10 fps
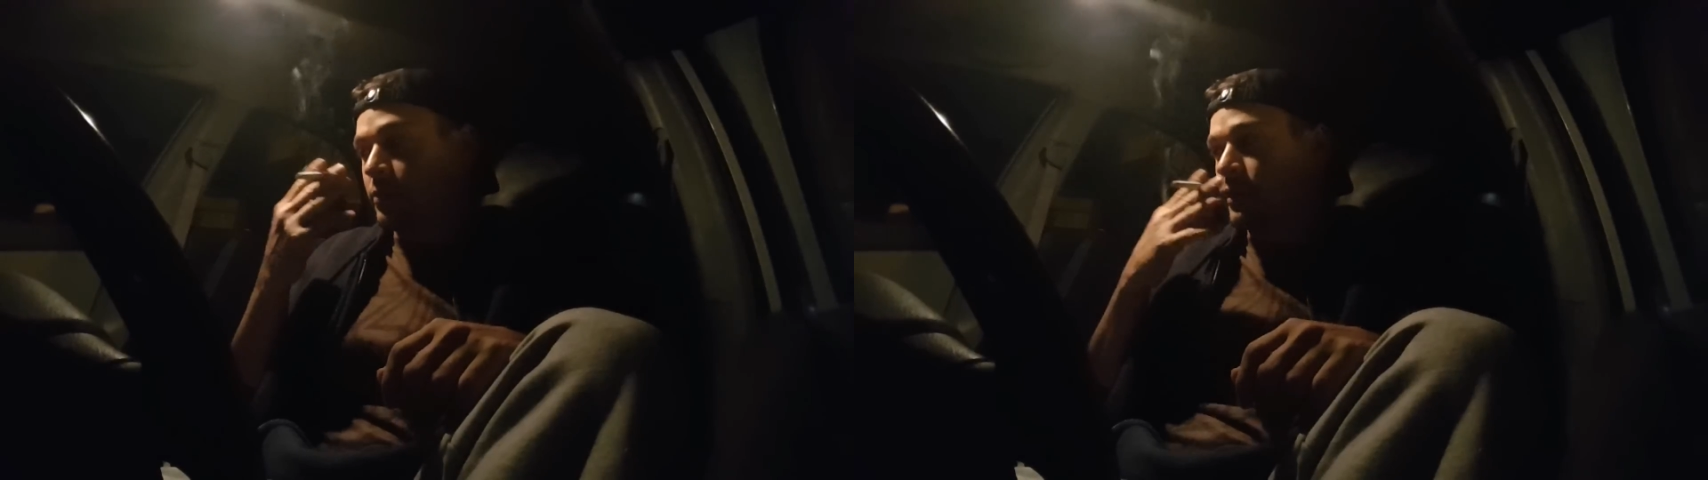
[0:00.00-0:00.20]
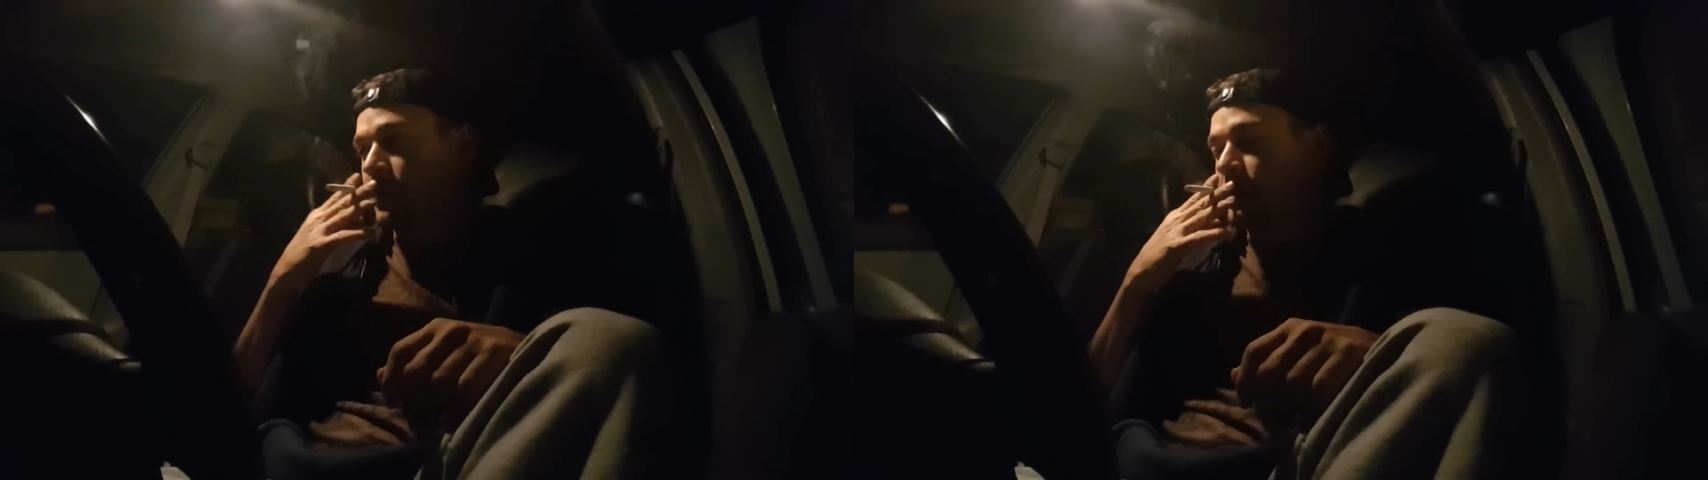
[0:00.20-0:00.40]

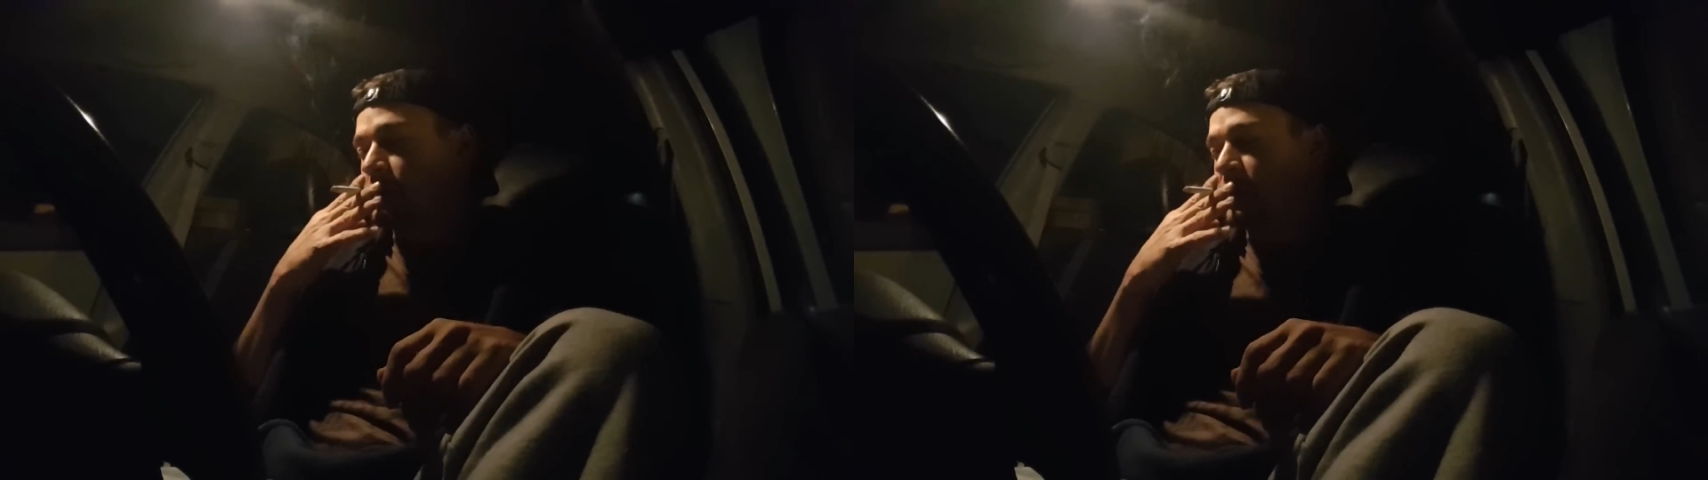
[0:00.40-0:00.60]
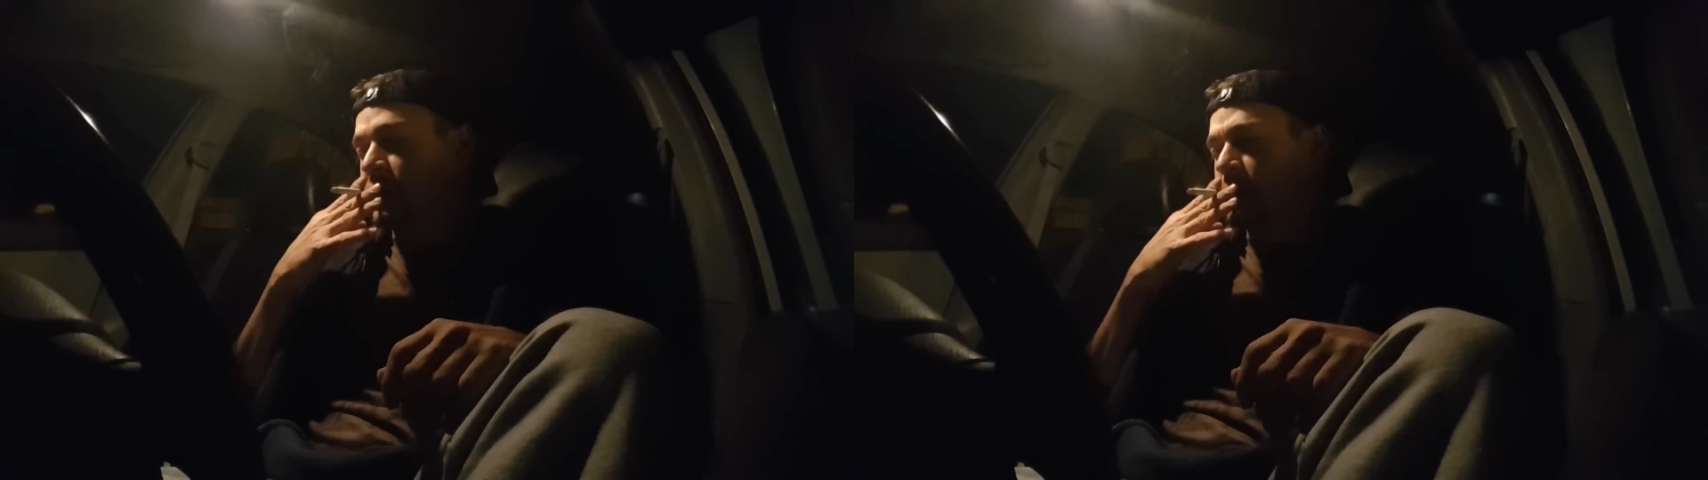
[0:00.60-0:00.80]
with the
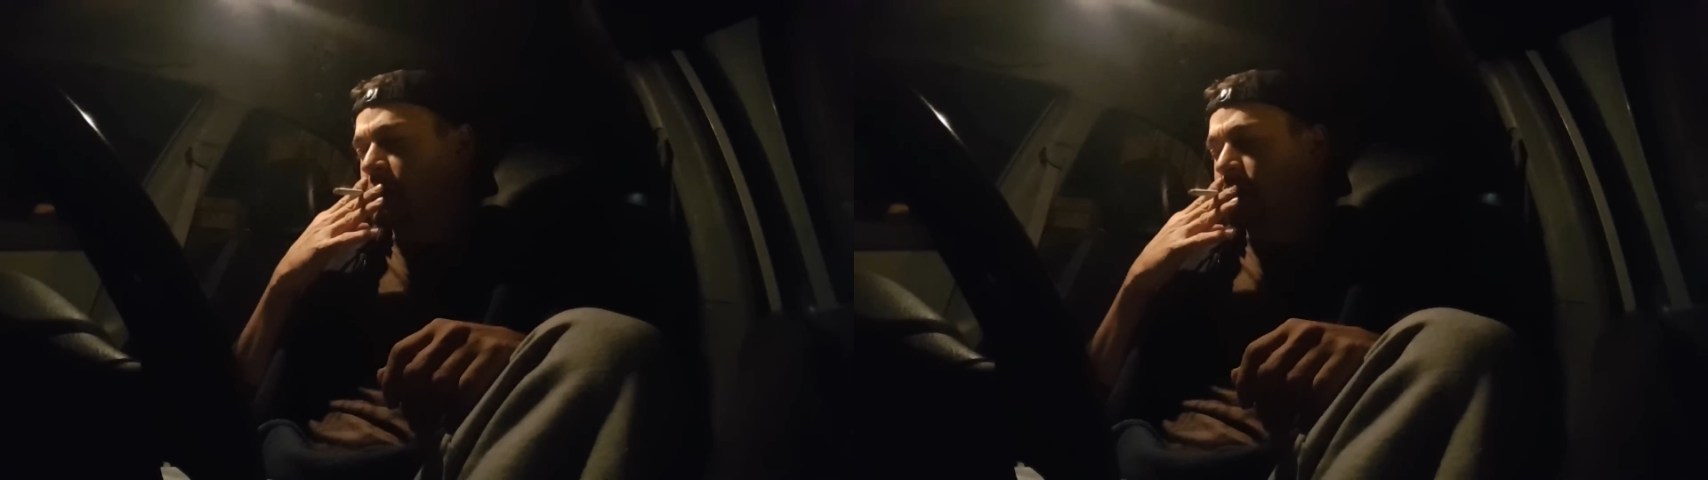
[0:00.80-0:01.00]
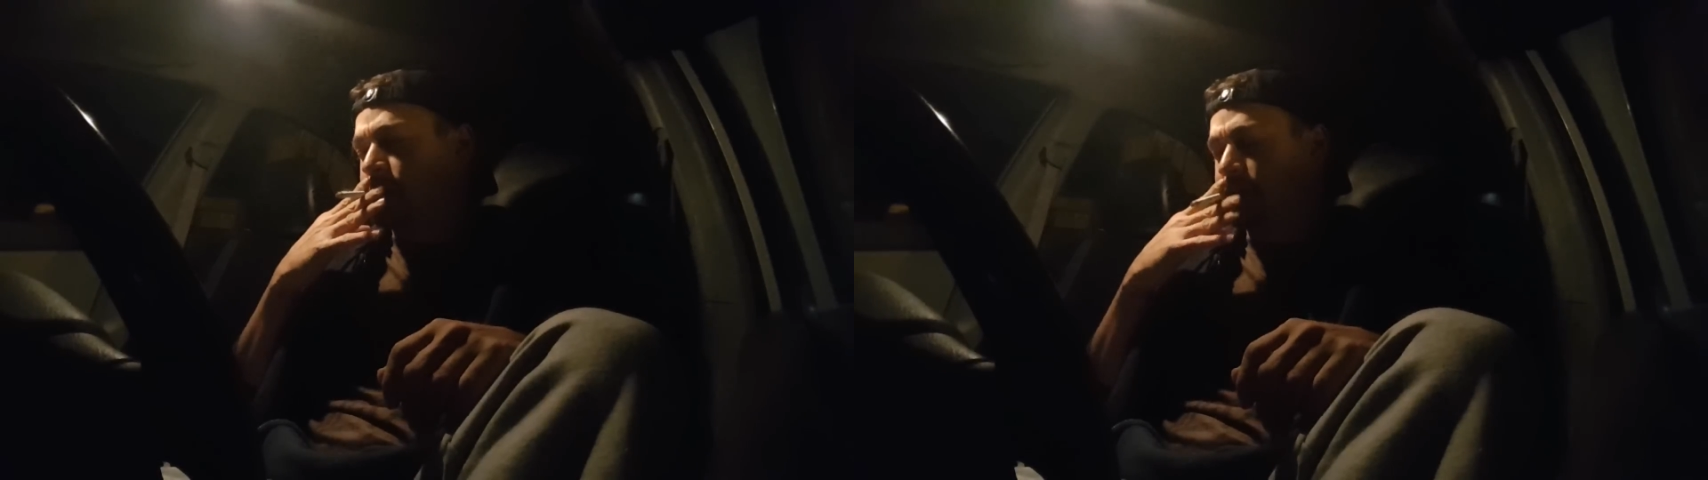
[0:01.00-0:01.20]

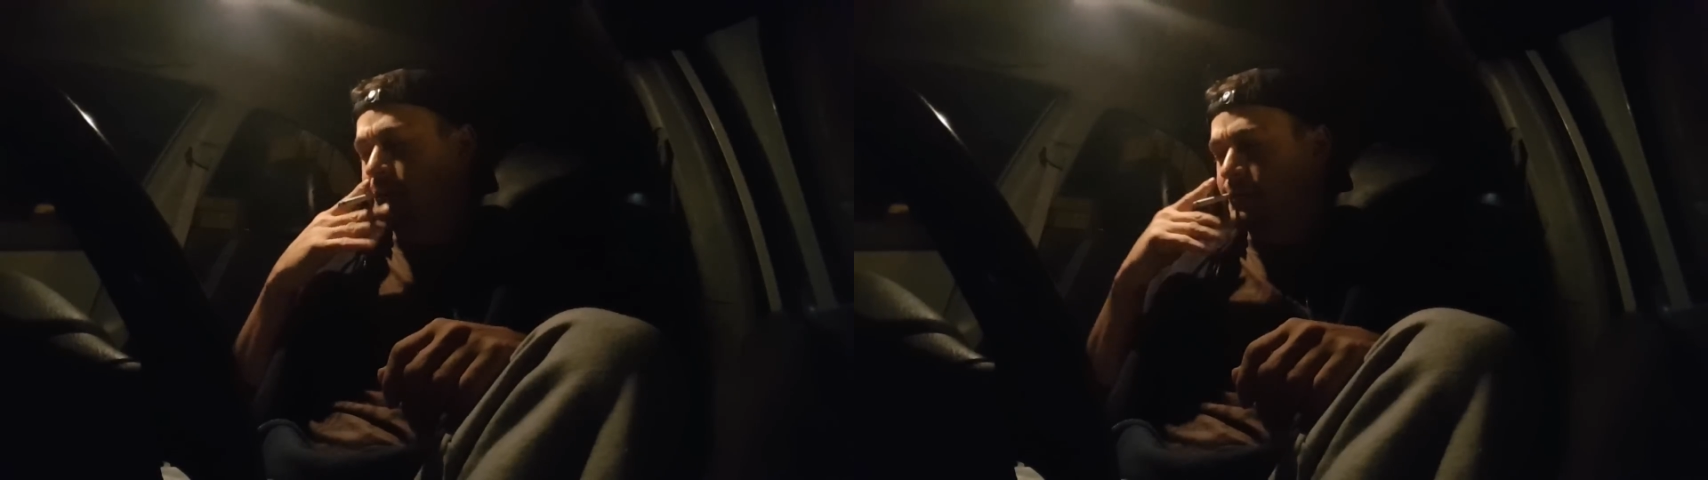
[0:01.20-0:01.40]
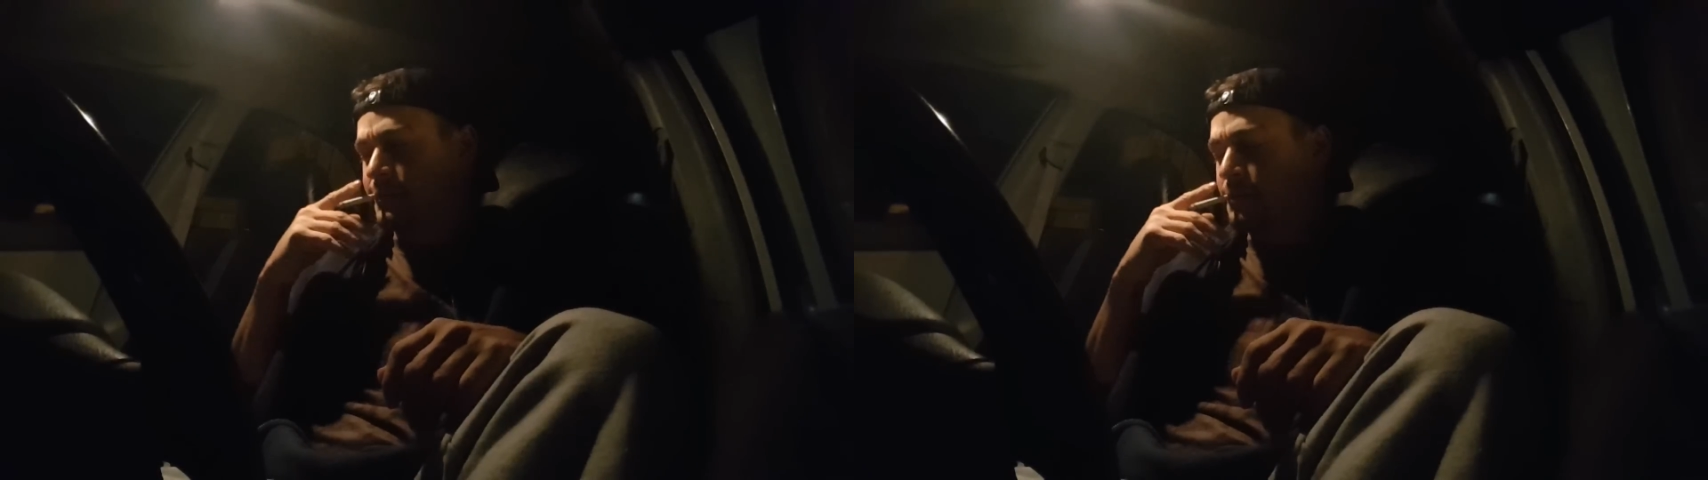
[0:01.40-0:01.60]
Alabama
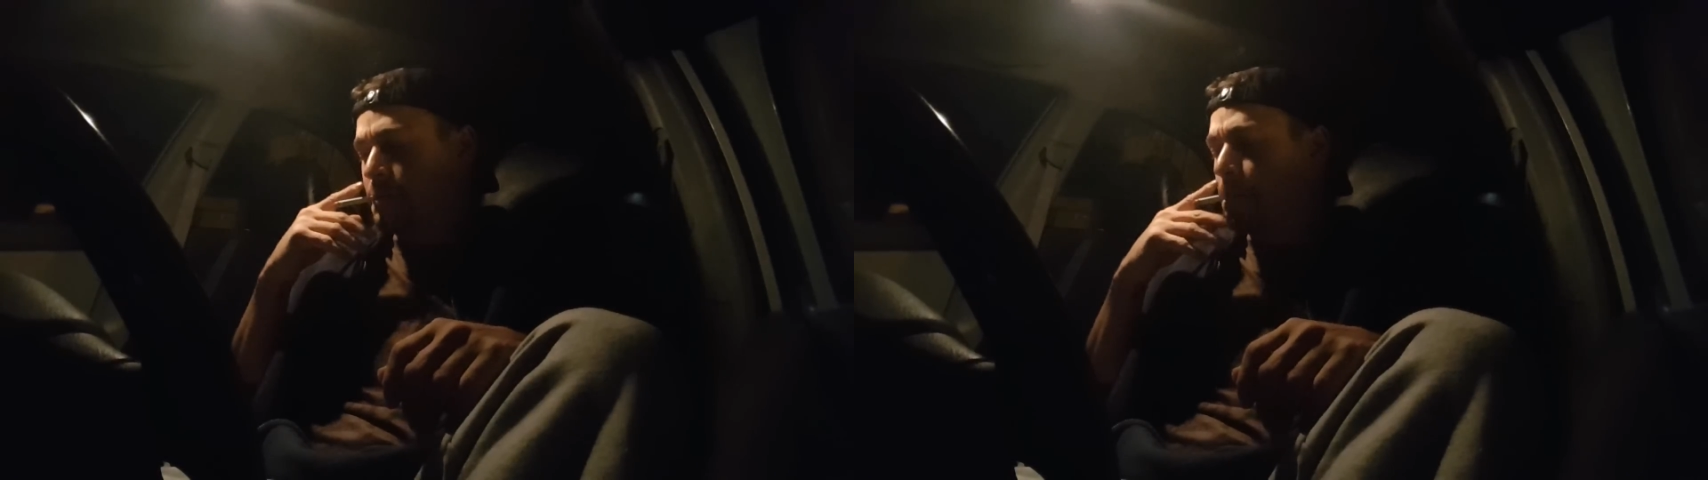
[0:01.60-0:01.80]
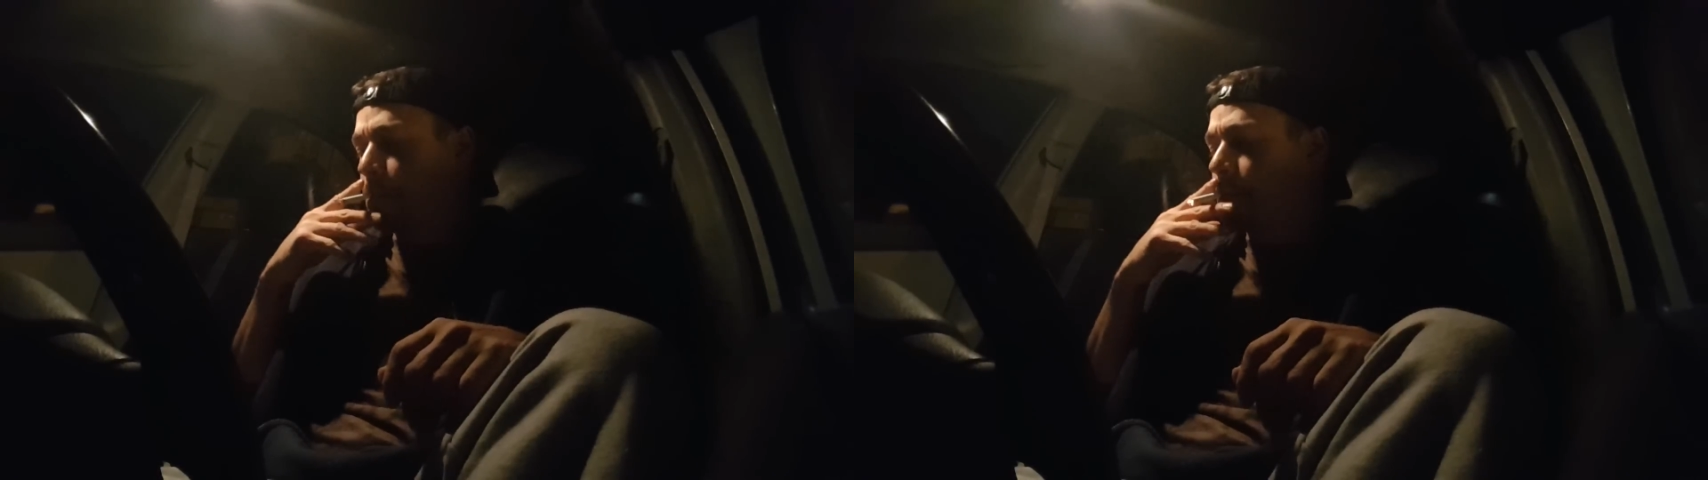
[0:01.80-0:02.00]

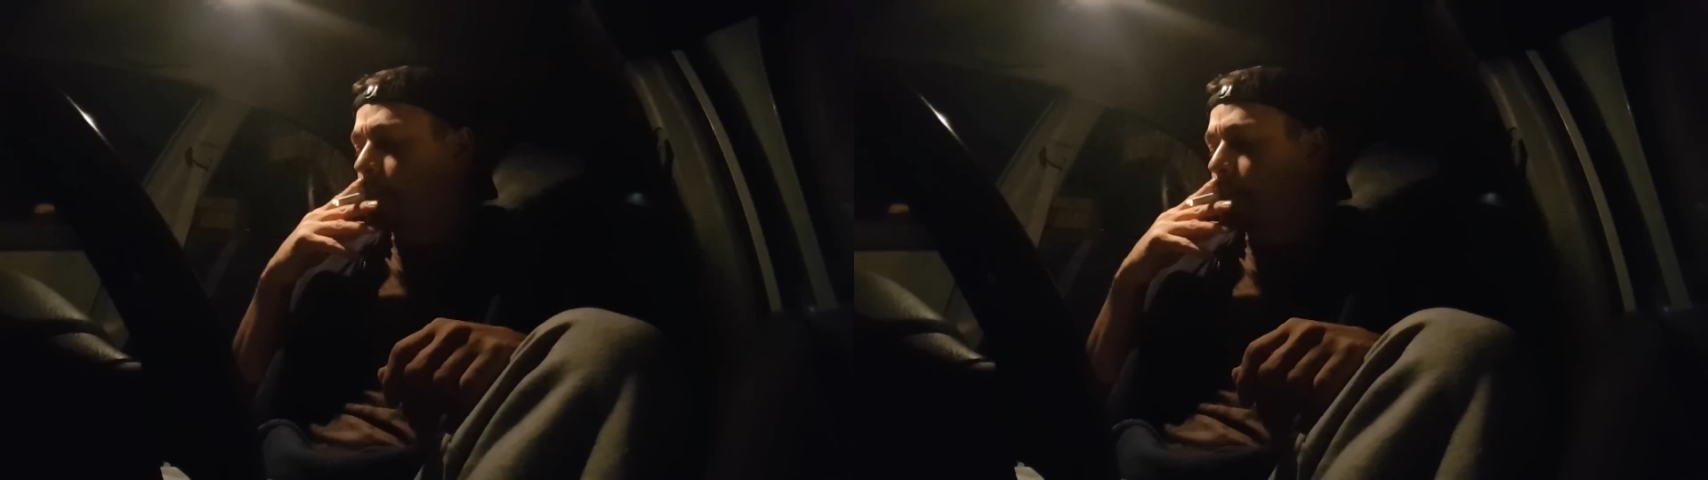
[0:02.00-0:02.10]
incident.